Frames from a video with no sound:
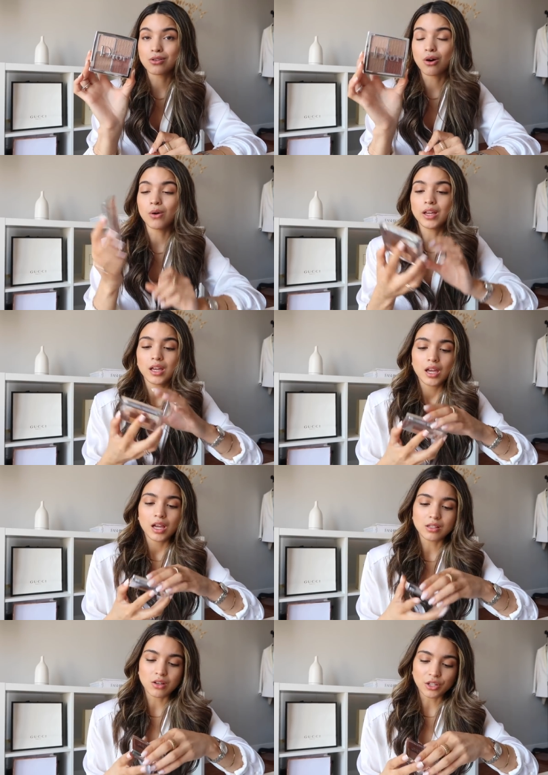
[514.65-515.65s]
So
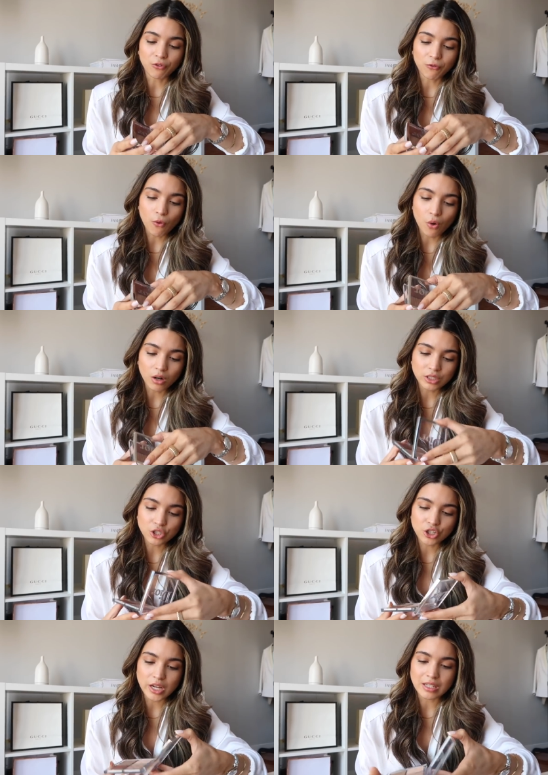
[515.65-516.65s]
it's got the four
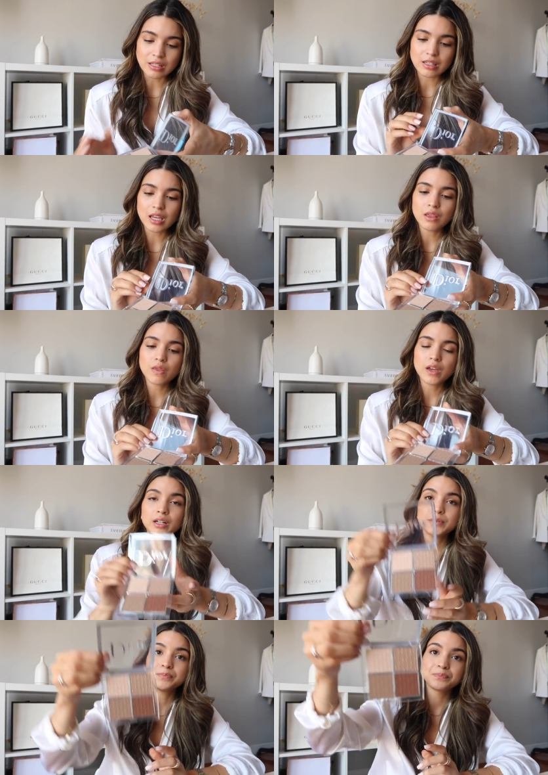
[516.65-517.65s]
shades in
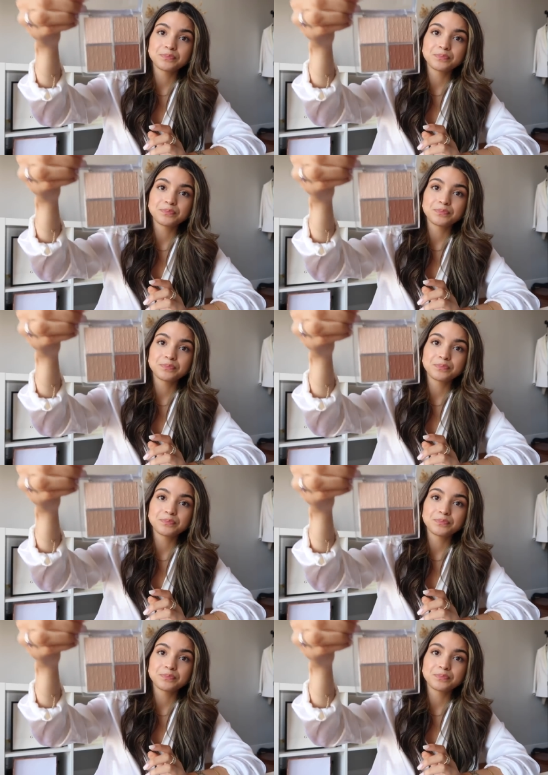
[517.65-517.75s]
there.